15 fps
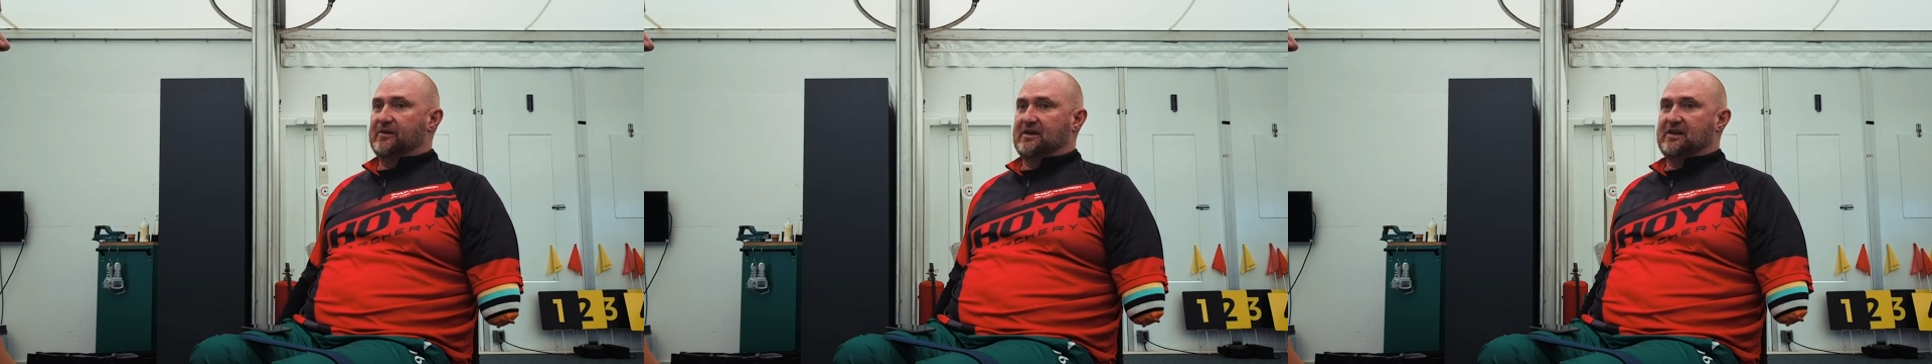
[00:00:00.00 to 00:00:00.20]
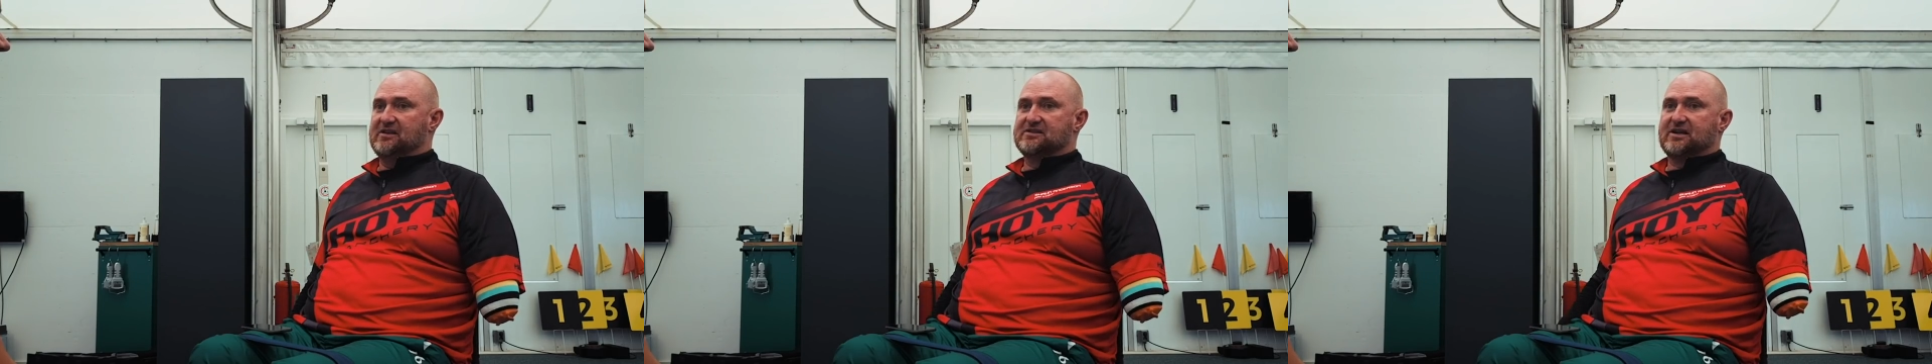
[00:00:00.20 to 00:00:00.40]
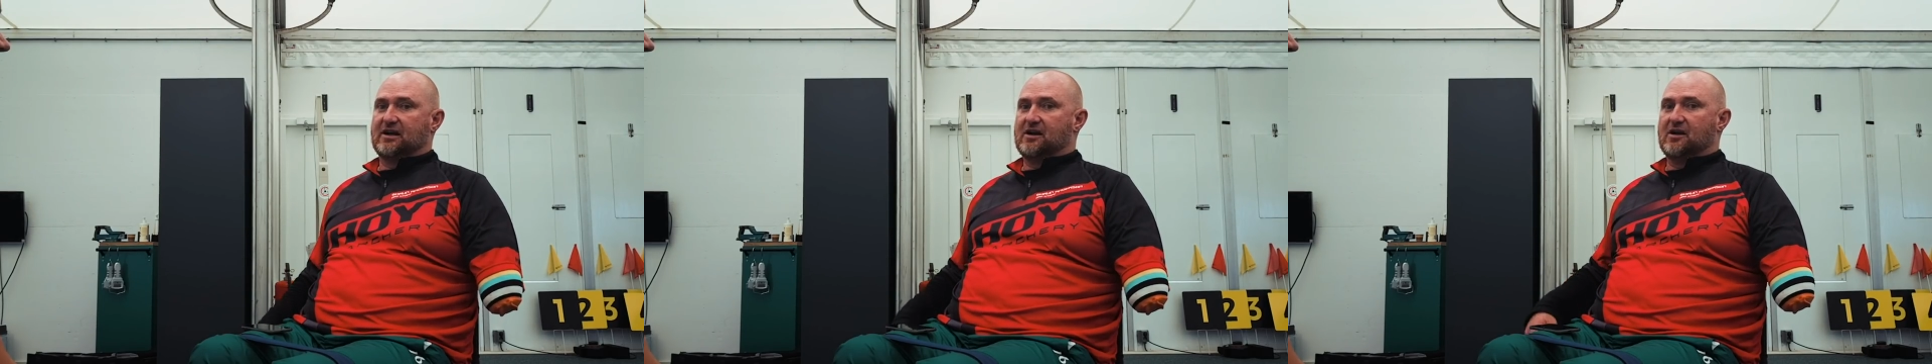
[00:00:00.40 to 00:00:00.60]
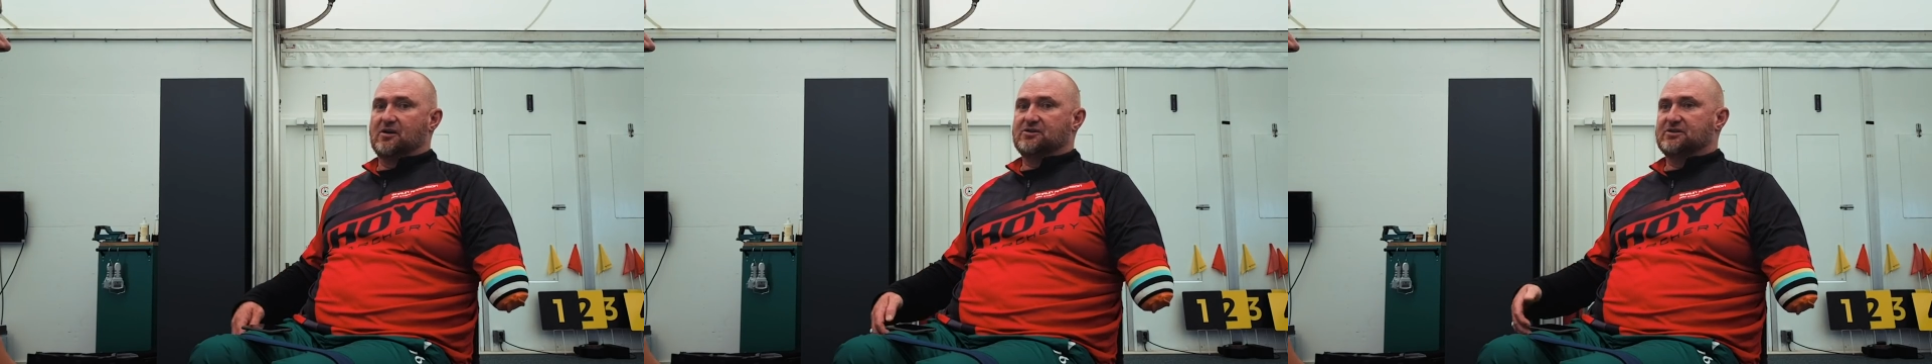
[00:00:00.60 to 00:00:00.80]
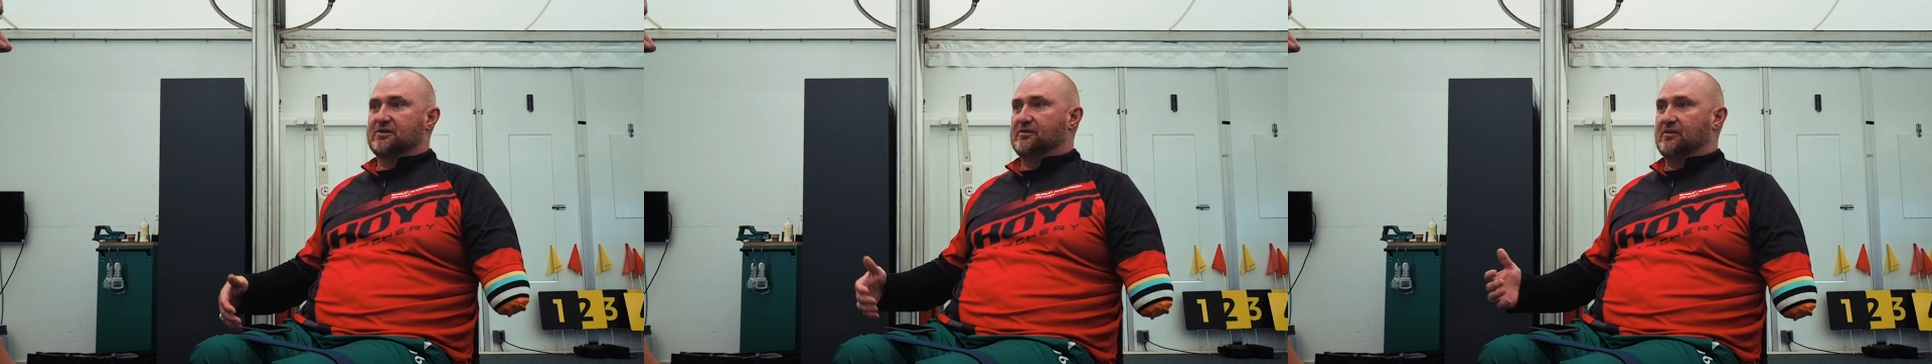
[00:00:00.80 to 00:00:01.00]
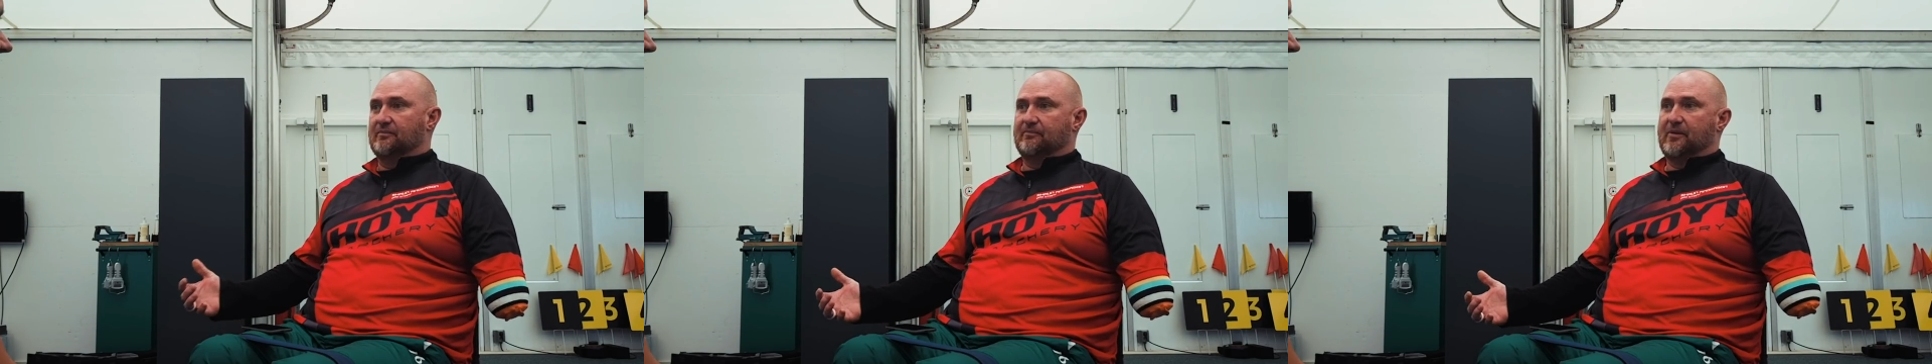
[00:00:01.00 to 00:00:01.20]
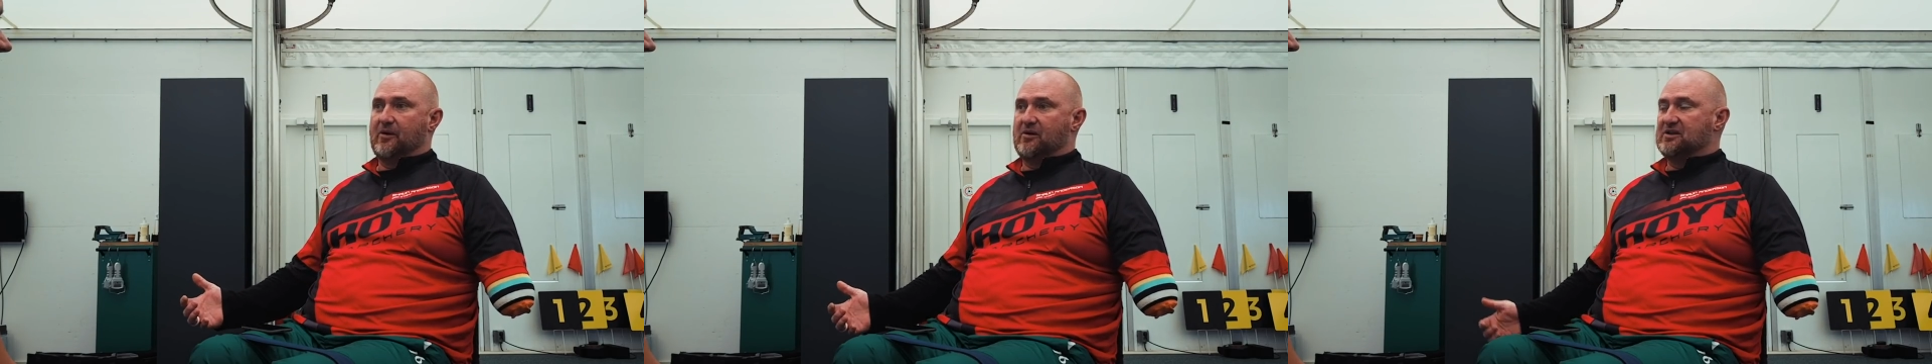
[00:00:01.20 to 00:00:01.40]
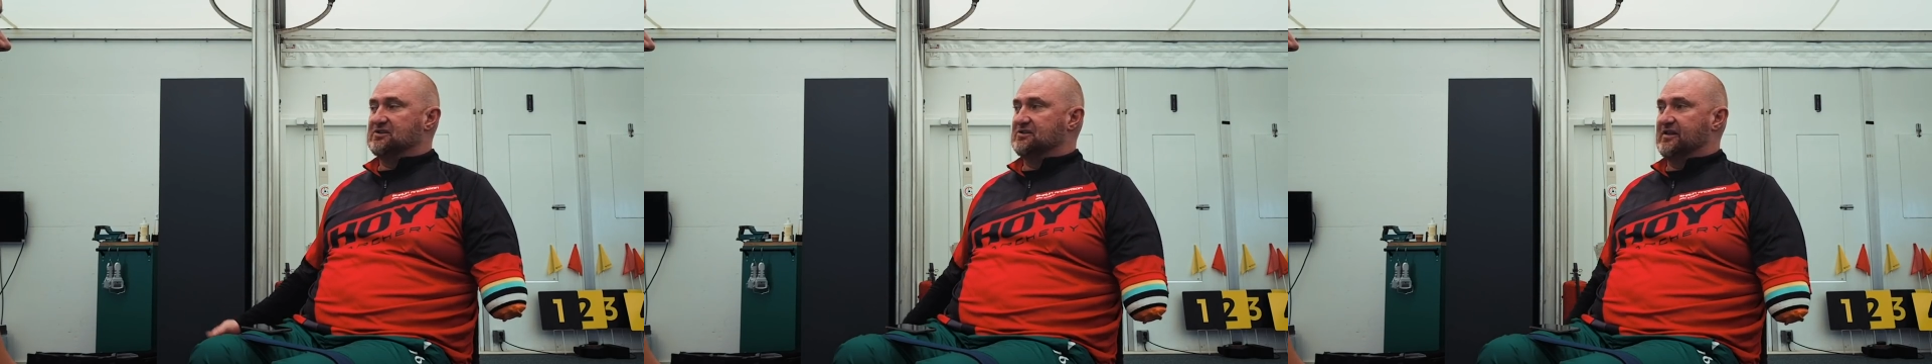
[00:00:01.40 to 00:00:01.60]
kids I coach and the
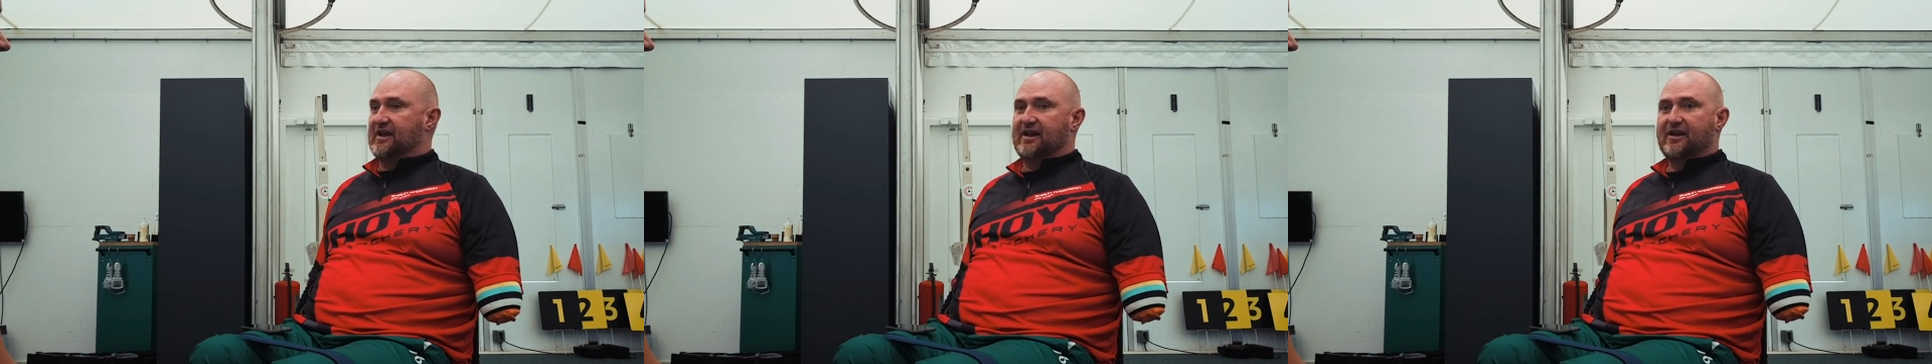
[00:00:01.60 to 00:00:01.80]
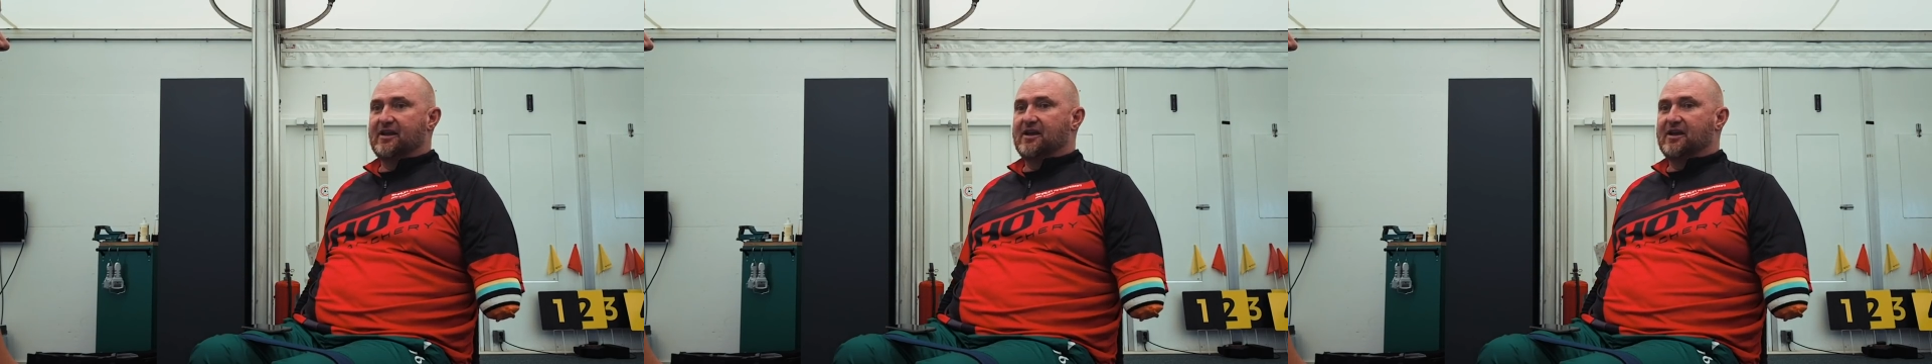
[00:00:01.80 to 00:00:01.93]
parents and that,